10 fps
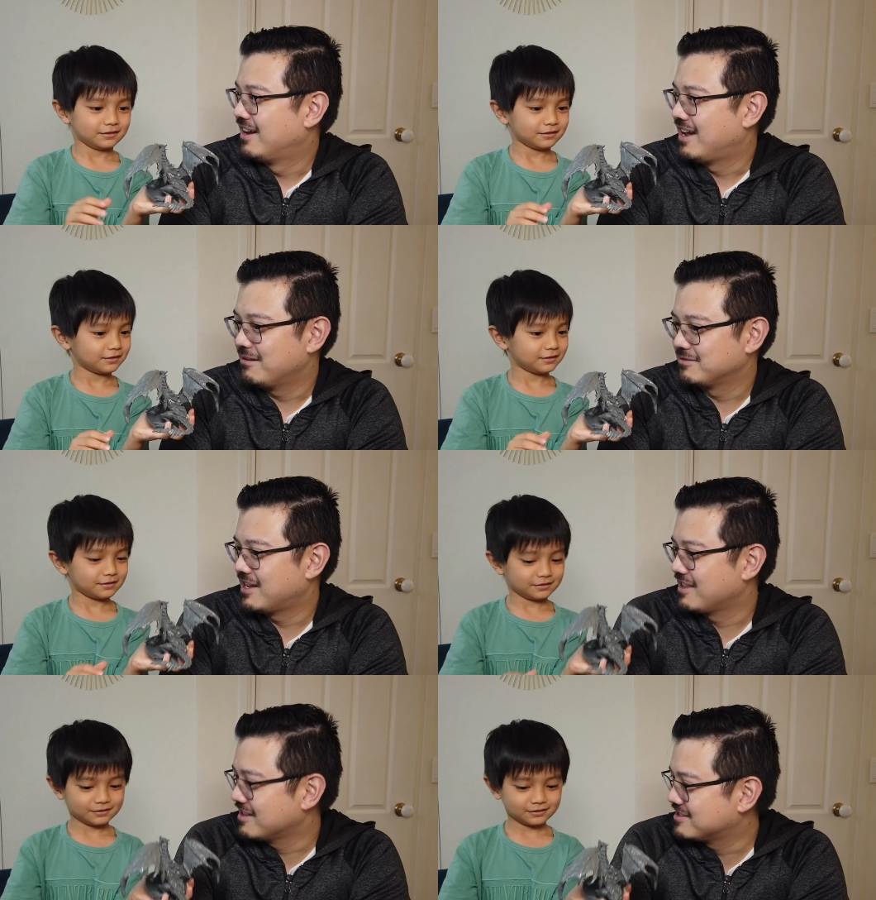Speaker 1: How's
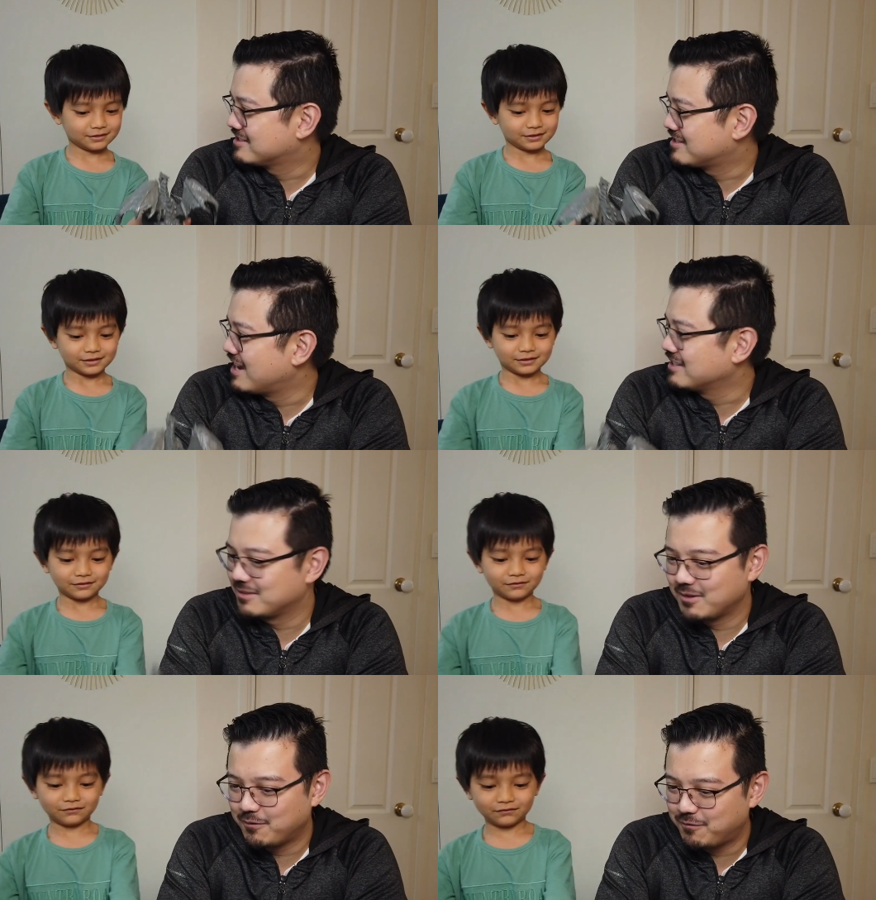that? That's the size
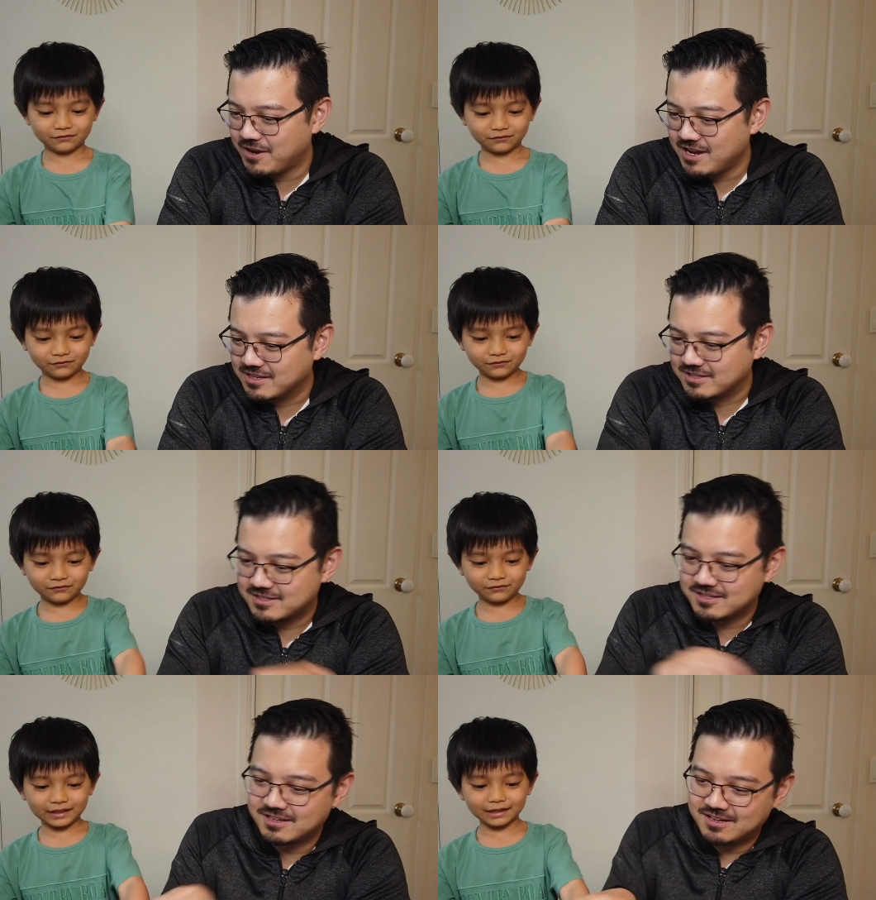of your
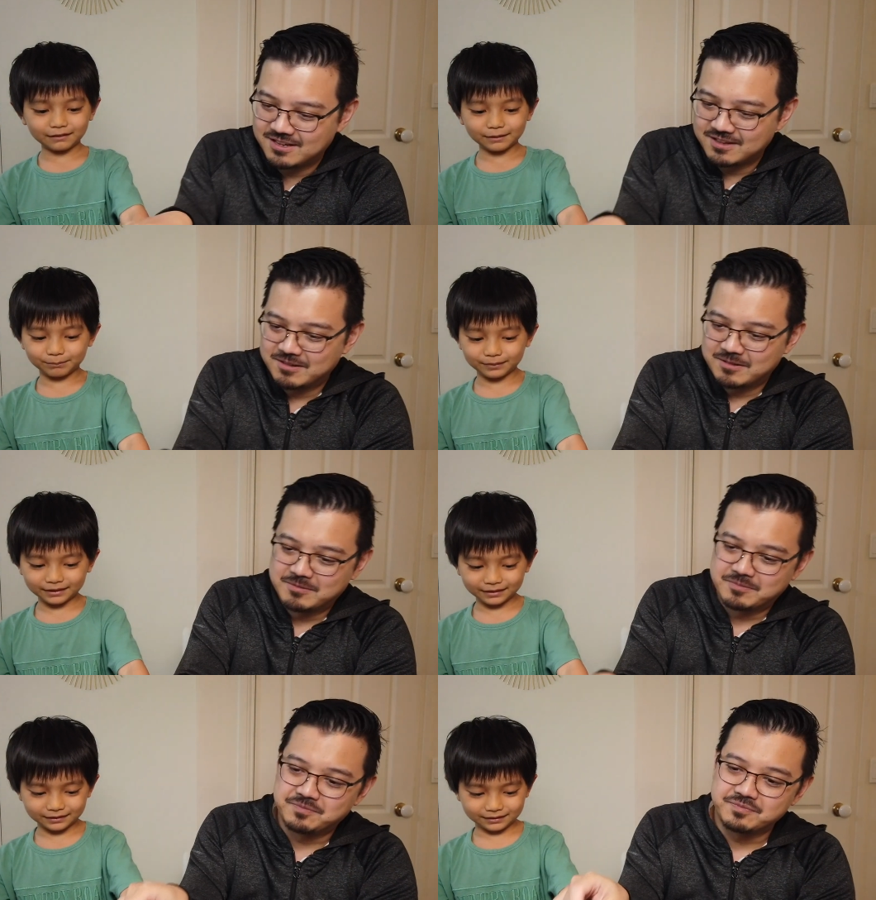face.
Speaker 2: Very
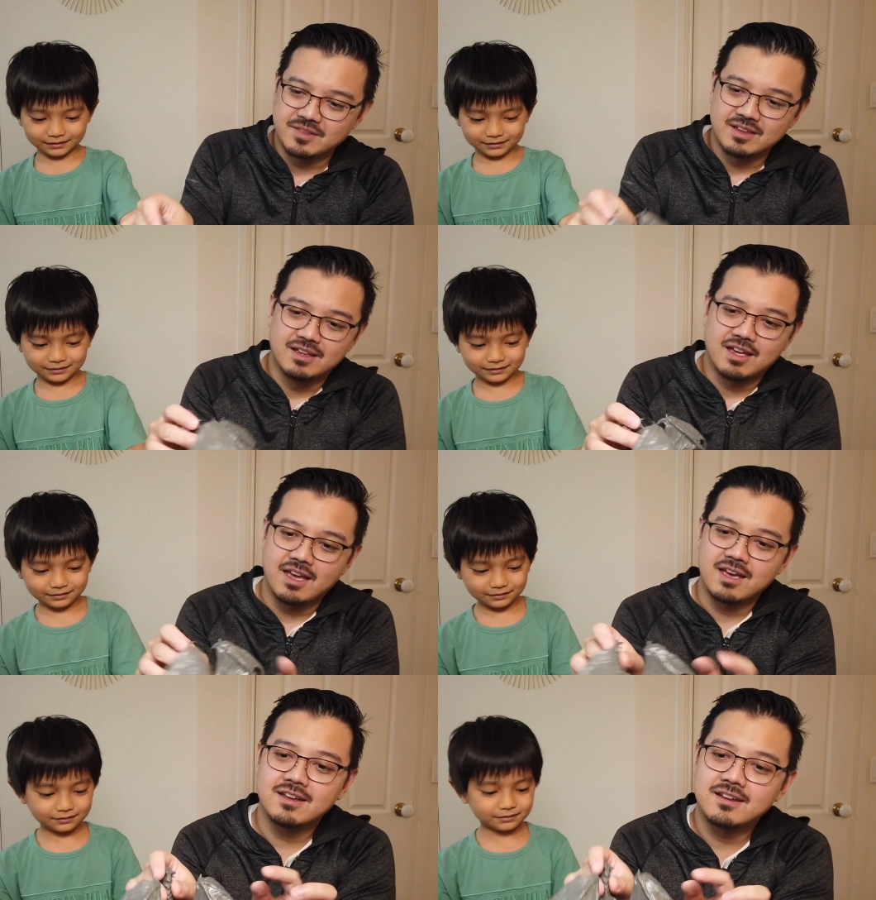big.
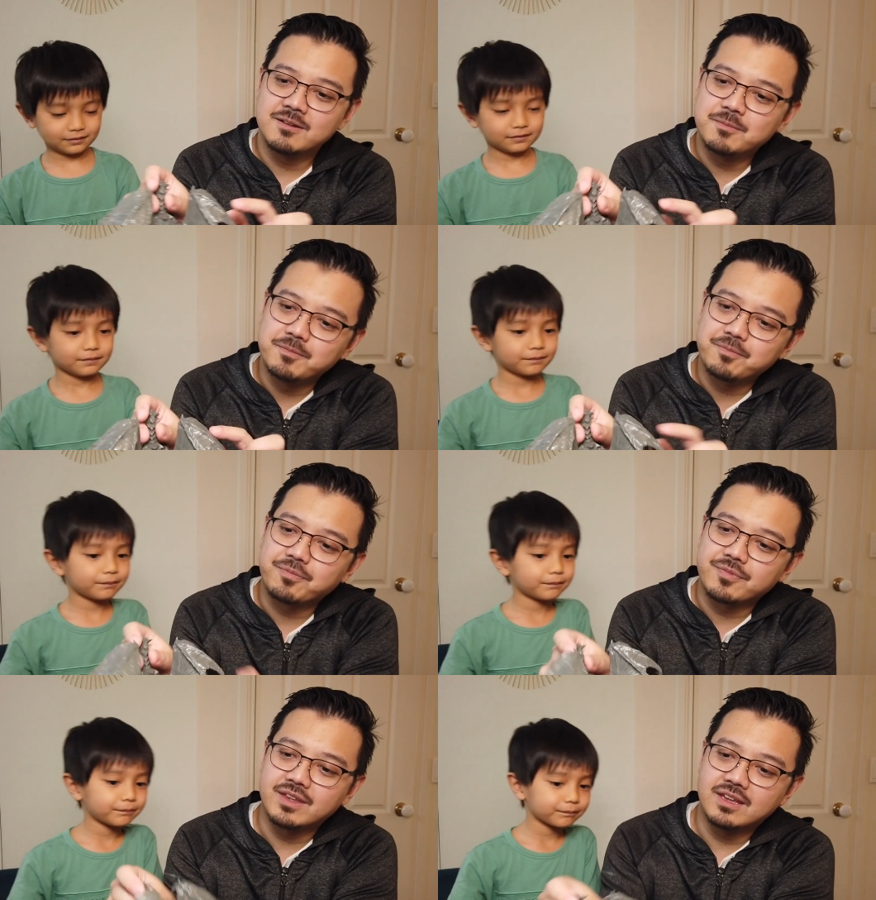
Speaker 1: And um,
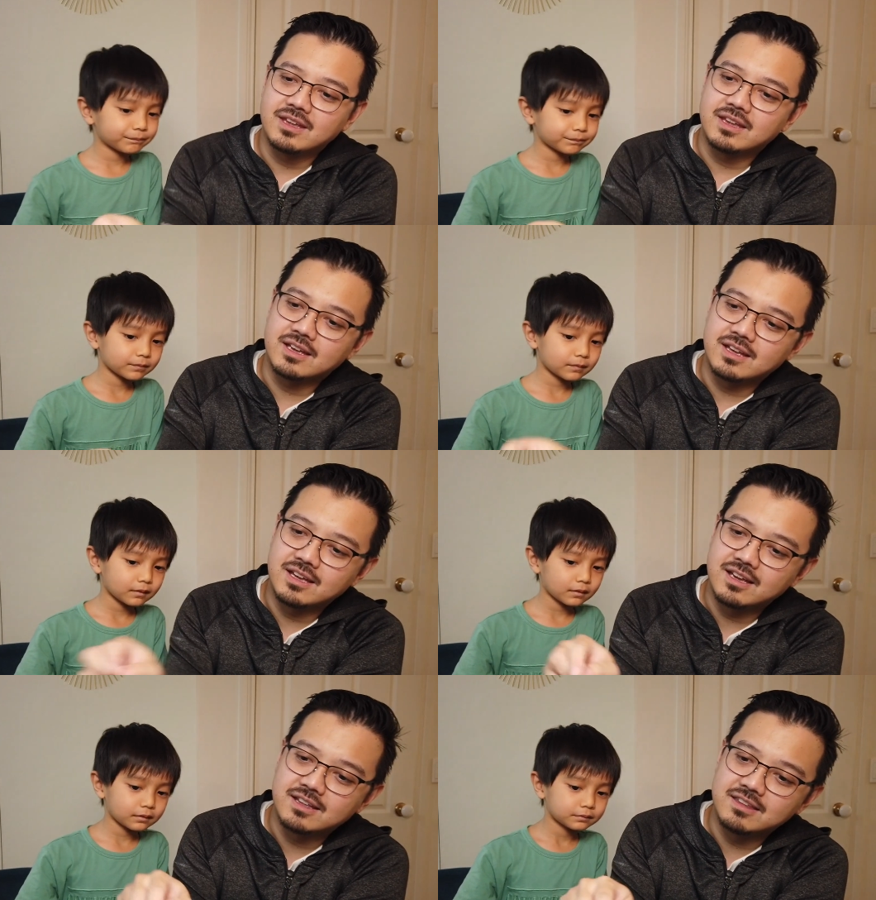the
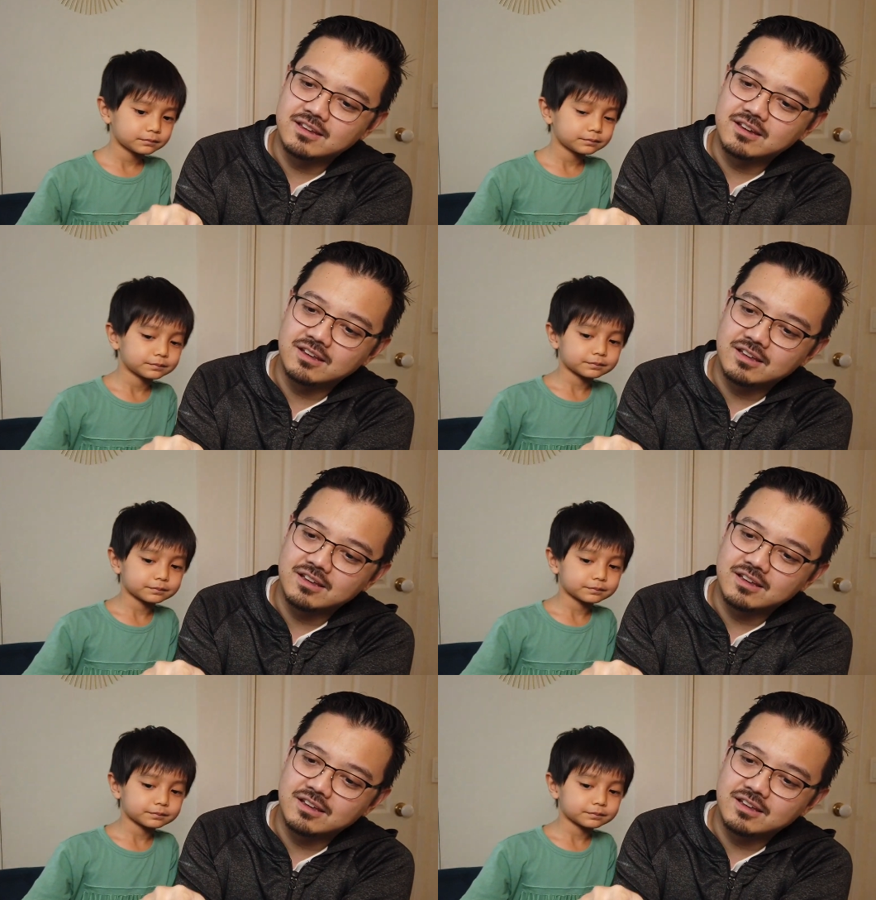the